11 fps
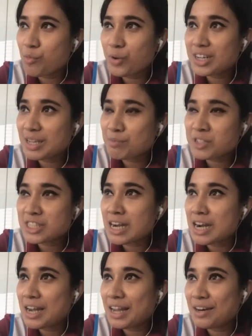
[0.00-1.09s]

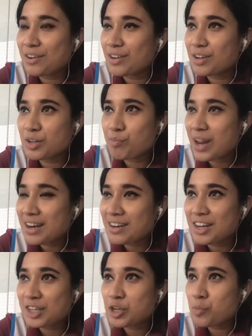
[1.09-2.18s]
Kipsta and the plan
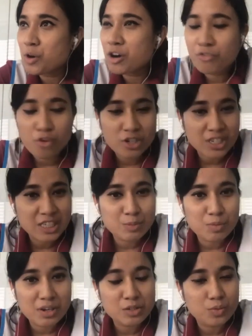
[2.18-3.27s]
director worked for 6
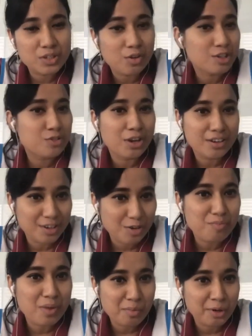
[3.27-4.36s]
months was also another good
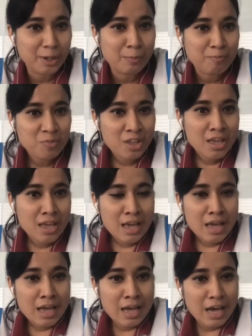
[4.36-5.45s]
memory.
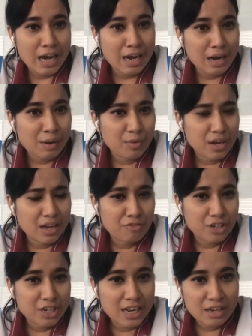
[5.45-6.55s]

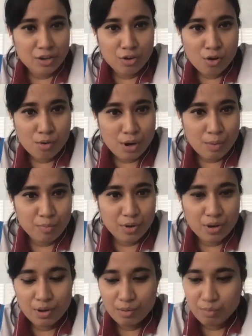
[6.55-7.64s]
After that,
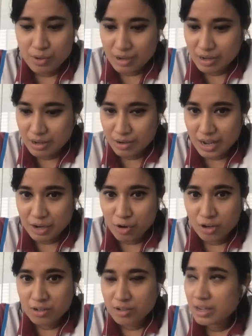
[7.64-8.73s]
I
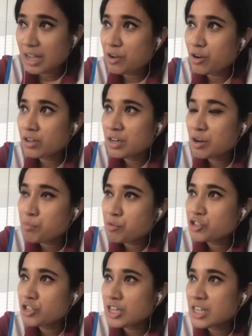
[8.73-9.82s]
got an
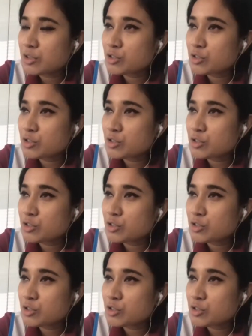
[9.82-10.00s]
opportunity to